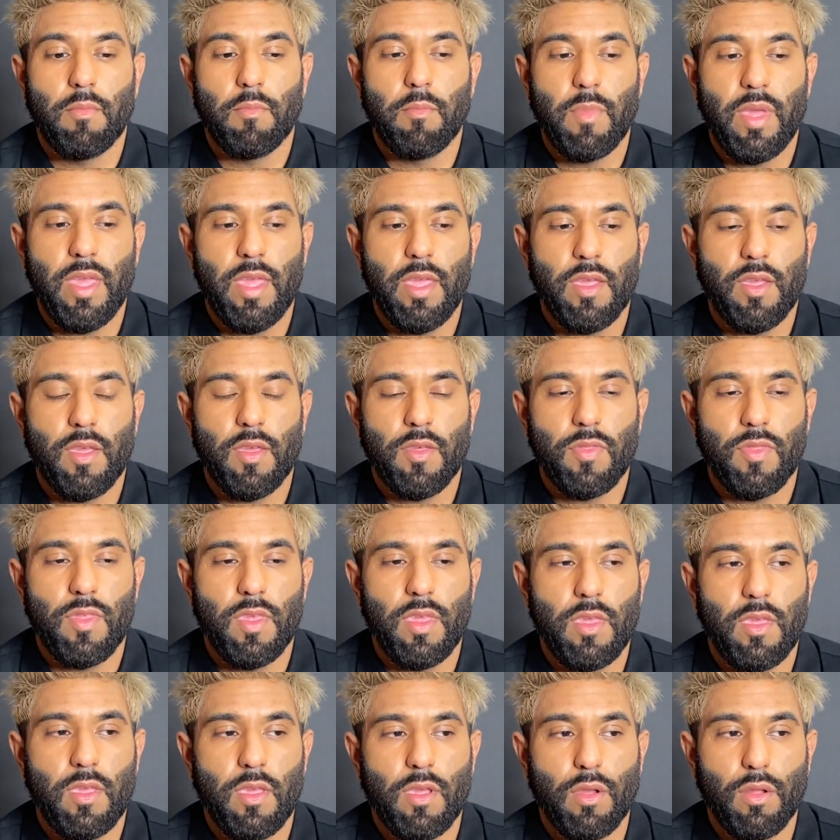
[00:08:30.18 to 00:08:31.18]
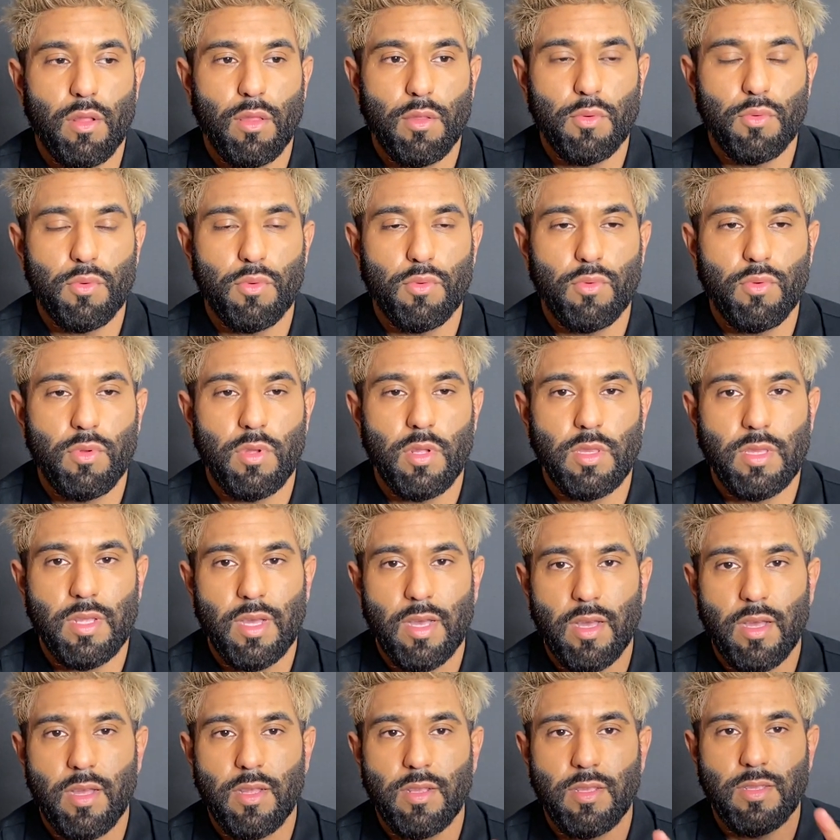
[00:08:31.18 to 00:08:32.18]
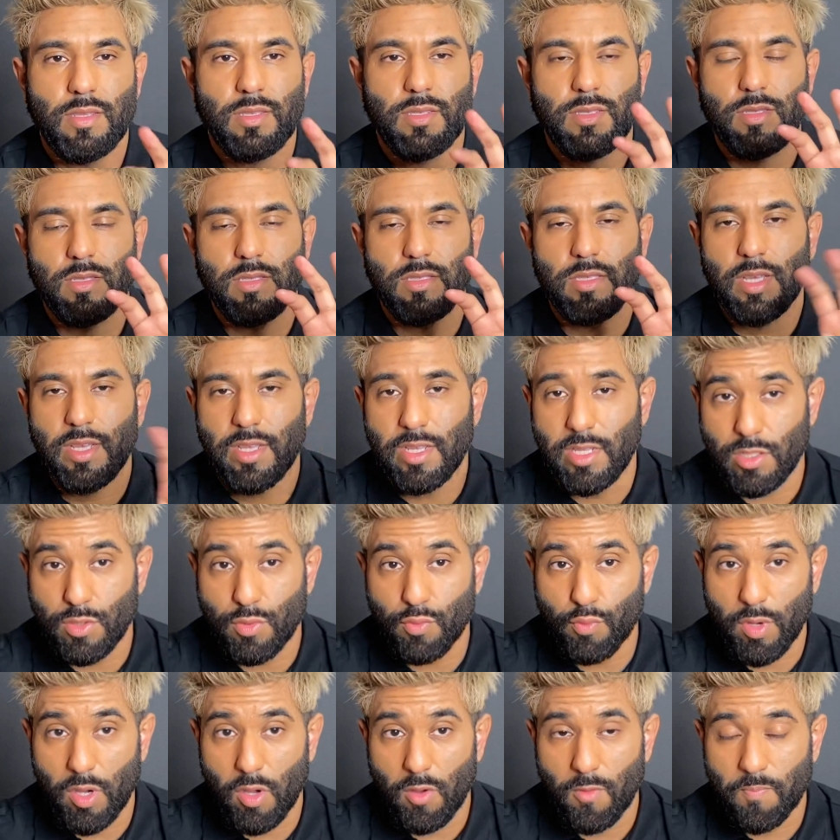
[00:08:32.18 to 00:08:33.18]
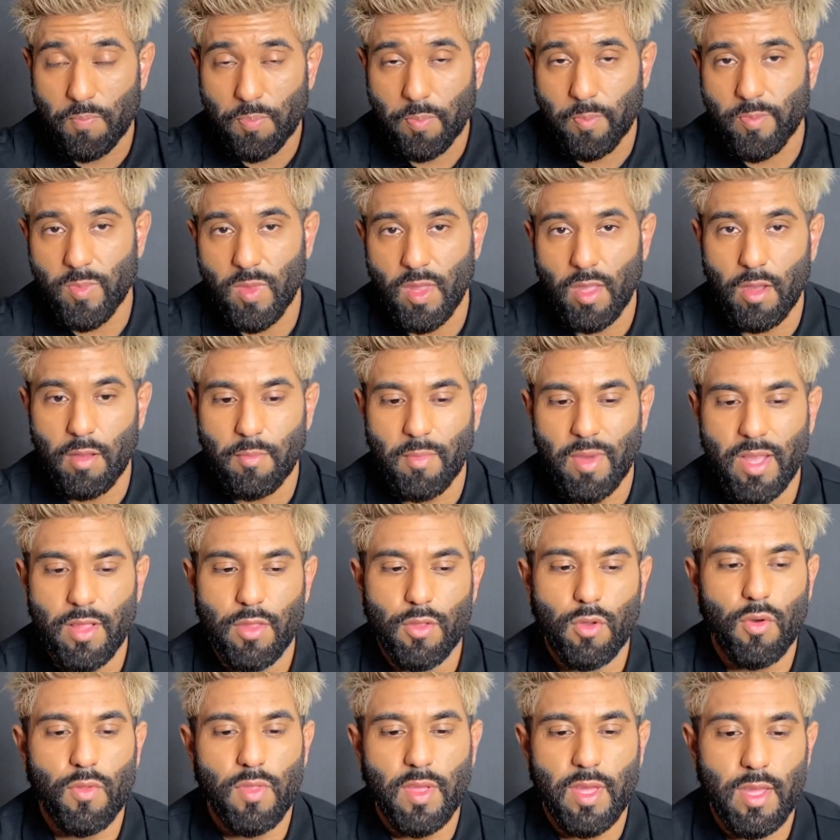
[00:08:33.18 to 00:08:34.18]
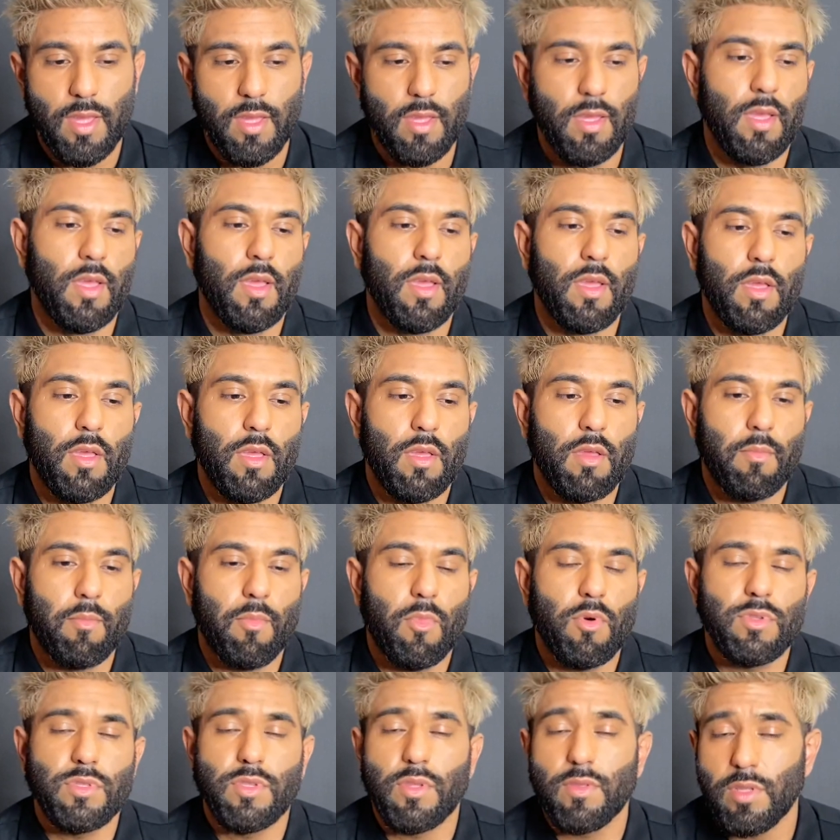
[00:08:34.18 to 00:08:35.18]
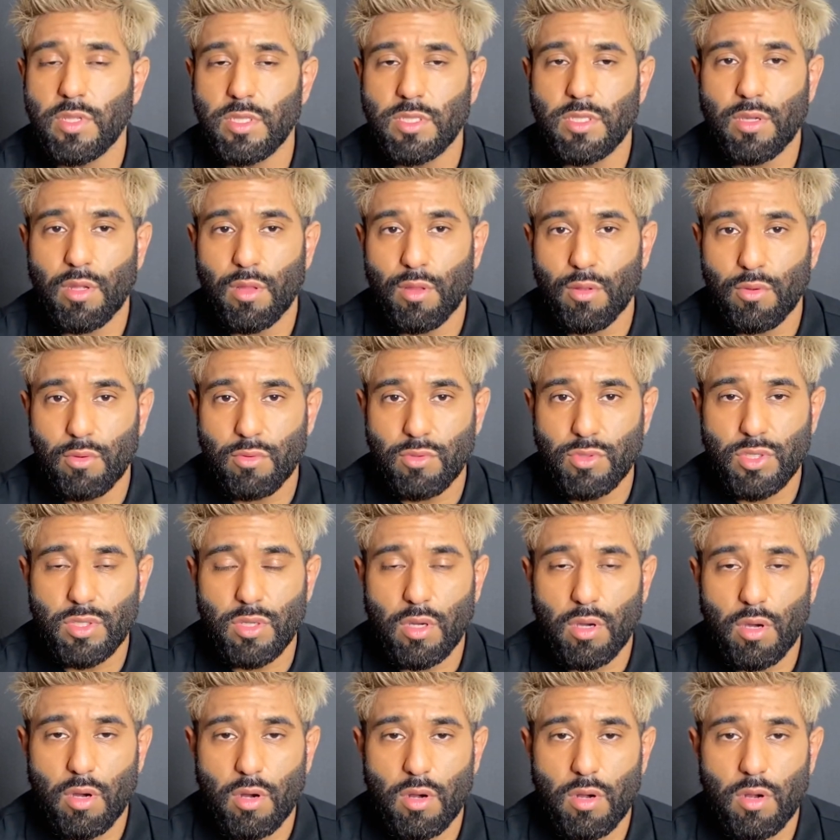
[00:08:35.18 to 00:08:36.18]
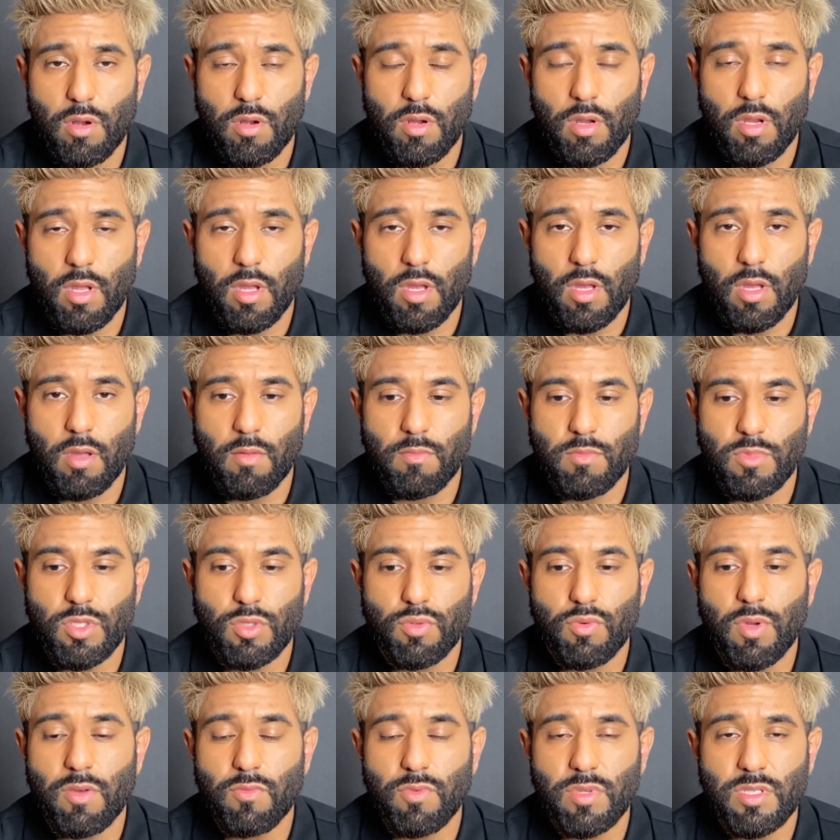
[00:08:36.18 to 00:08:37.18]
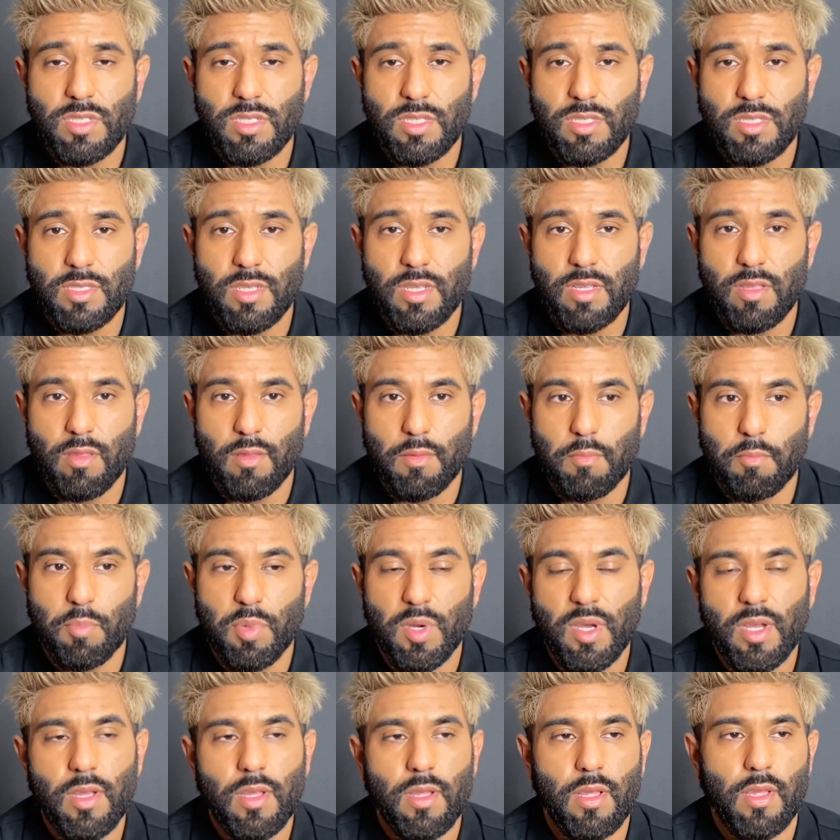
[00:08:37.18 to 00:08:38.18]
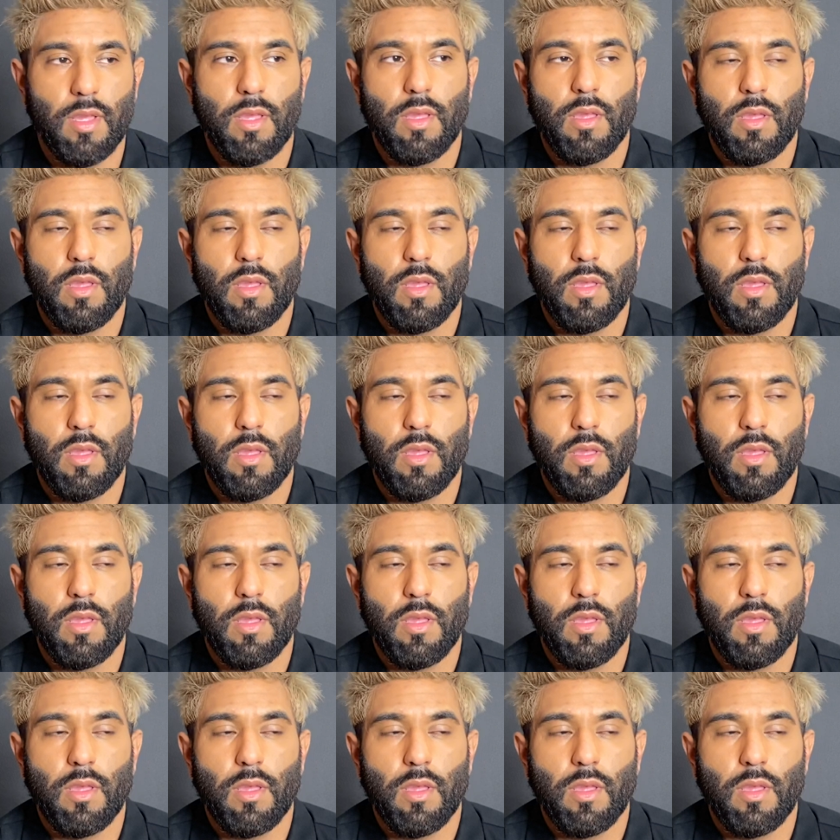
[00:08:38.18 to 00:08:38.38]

make the glue not stick as well. I know that most of these glues are sweat resistant, but